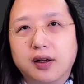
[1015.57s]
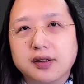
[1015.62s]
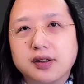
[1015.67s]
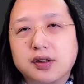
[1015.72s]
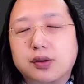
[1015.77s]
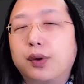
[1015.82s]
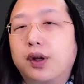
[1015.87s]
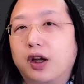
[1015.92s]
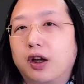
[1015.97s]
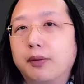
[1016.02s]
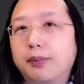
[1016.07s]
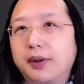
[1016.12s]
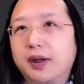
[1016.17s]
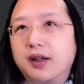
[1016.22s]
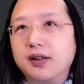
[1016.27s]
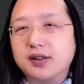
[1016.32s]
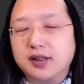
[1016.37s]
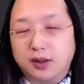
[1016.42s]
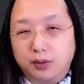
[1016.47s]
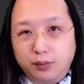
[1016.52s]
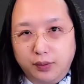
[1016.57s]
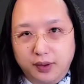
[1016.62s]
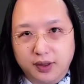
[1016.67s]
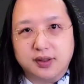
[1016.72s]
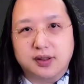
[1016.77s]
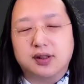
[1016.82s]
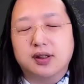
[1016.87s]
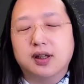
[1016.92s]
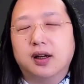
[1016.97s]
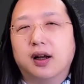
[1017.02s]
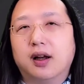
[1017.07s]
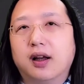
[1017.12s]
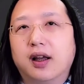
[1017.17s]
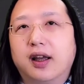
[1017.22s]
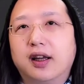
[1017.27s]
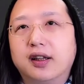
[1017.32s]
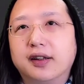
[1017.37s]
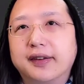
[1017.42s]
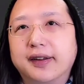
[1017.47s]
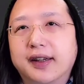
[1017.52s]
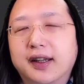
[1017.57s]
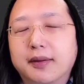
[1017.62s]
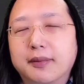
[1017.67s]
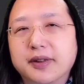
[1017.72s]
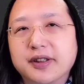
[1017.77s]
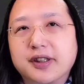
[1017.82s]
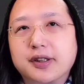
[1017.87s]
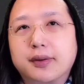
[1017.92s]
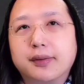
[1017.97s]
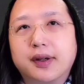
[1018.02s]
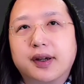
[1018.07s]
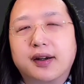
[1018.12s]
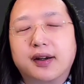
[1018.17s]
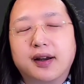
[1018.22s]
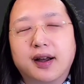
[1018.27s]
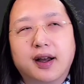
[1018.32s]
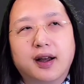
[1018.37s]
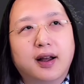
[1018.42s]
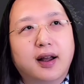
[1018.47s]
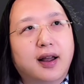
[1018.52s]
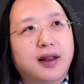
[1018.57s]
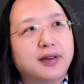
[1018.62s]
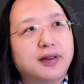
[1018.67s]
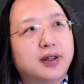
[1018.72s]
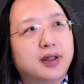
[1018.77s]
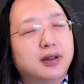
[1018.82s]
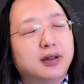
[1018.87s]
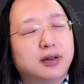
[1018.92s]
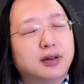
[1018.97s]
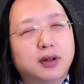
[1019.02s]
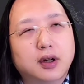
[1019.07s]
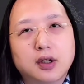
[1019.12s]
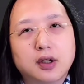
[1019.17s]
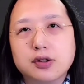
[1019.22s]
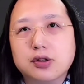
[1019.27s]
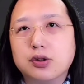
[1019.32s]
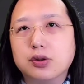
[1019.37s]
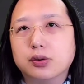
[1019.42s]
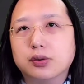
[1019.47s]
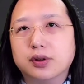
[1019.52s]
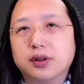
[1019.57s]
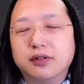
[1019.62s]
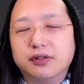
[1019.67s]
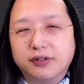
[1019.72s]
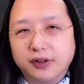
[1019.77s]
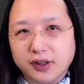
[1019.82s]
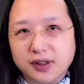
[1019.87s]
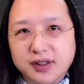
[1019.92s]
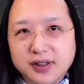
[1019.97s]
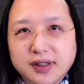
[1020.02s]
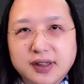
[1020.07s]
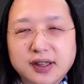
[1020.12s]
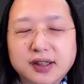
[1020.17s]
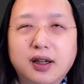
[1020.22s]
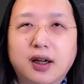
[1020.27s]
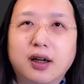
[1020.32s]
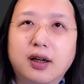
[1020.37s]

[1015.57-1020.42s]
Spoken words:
Square, because he was at the Tiananmen Square until June the 1st,